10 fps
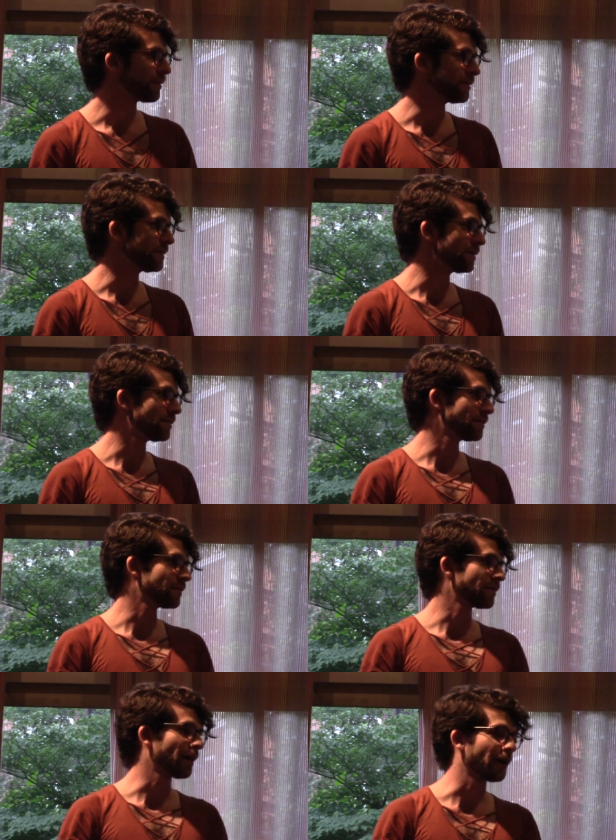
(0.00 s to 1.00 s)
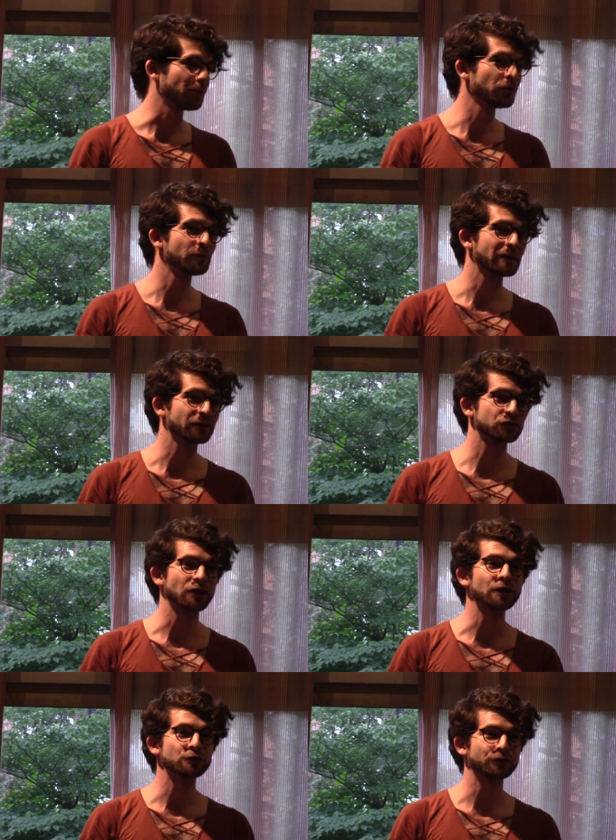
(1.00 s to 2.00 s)
the movement has
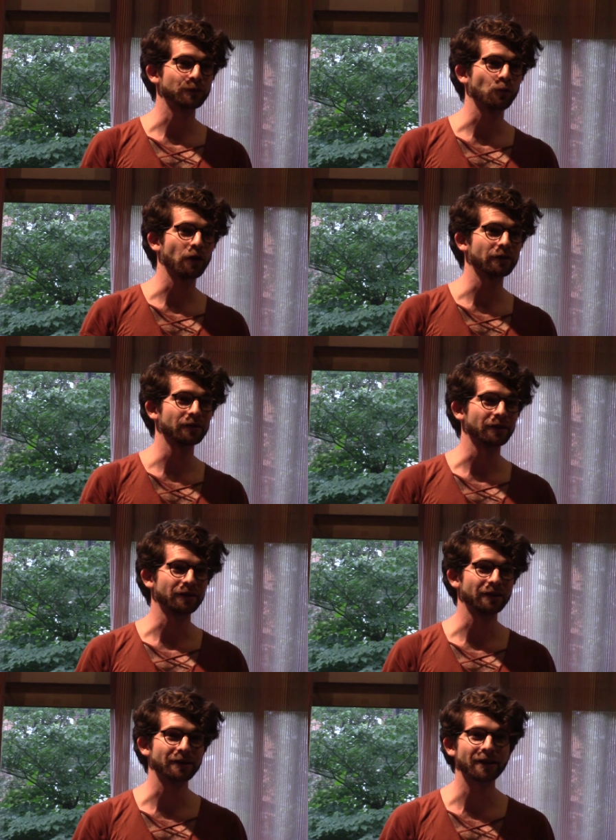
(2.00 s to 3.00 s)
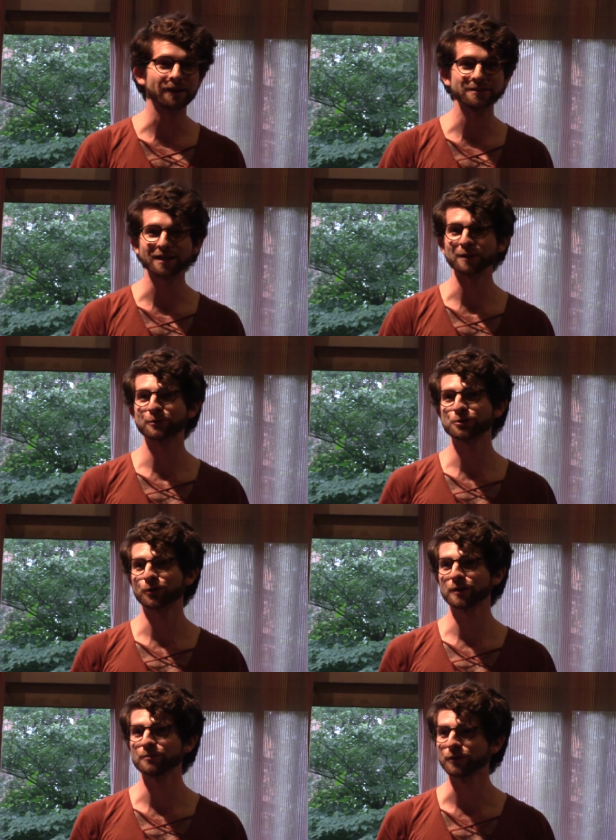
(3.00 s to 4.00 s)
changed from one in a kind of
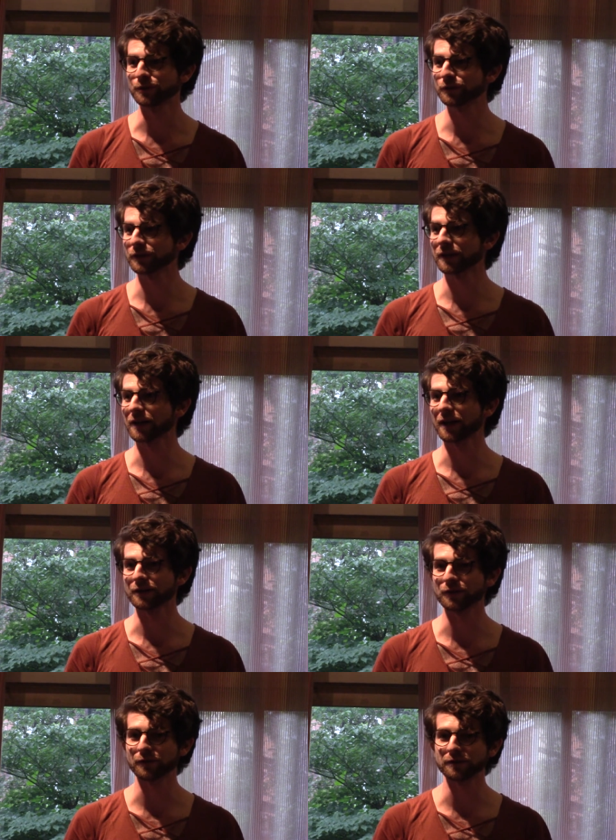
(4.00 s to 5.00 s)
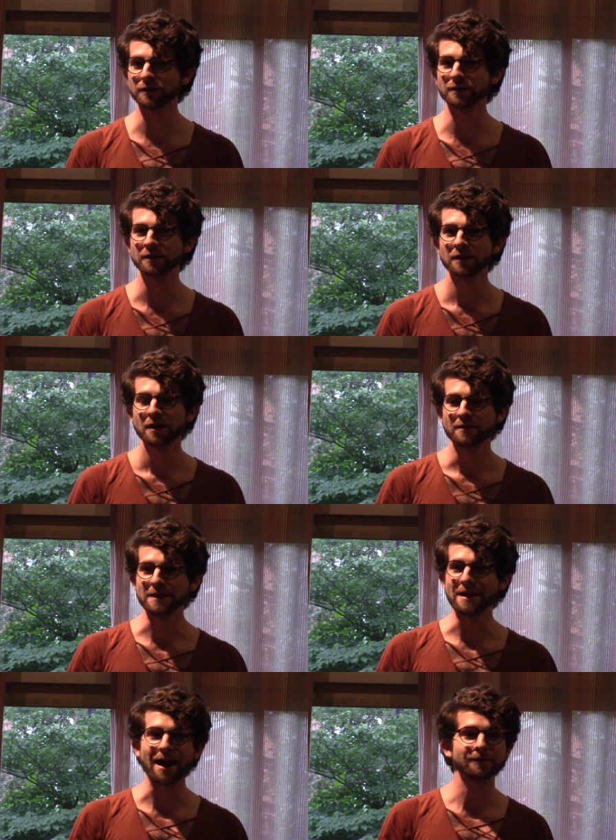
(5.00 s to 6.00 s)
celebratory mood, looking at the
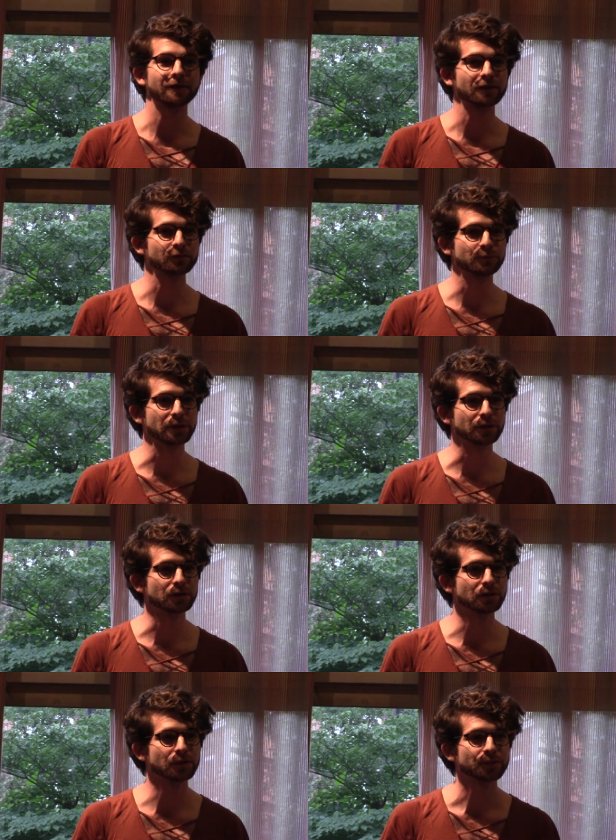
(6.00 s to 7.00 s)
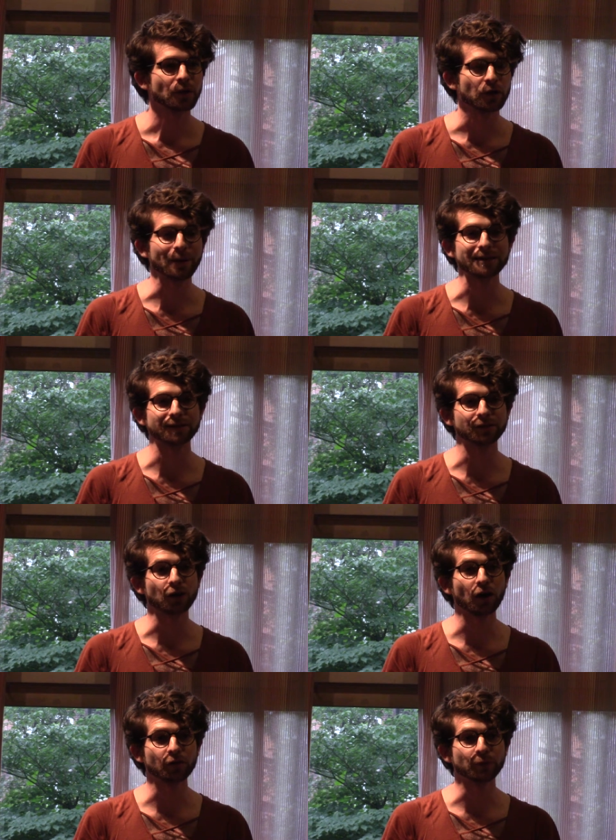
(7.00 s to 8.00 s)
enacting of the passing of the
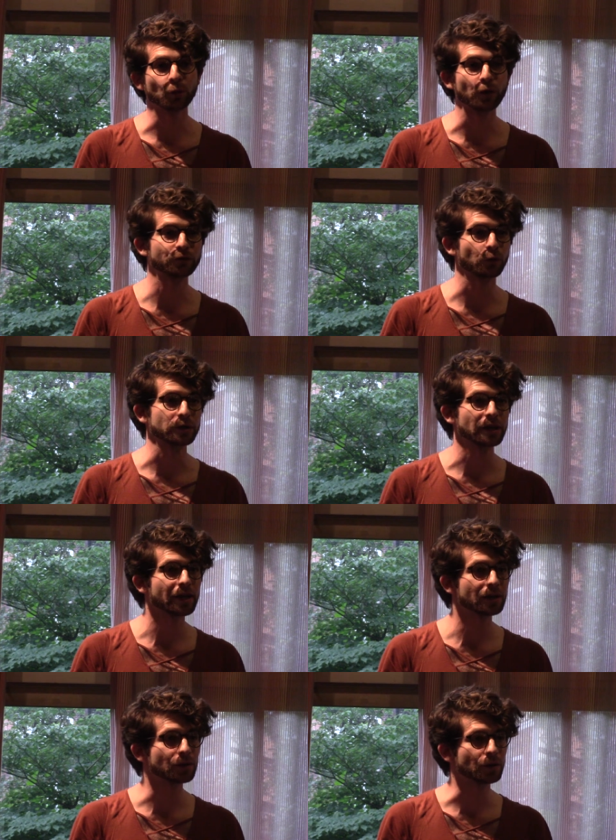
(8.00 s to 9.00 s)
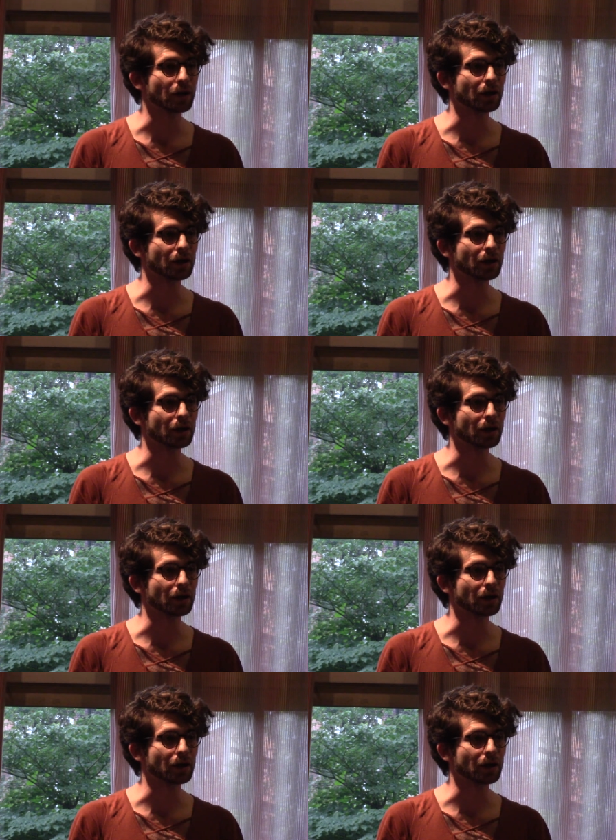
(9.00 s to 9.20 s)
law, Bill 148,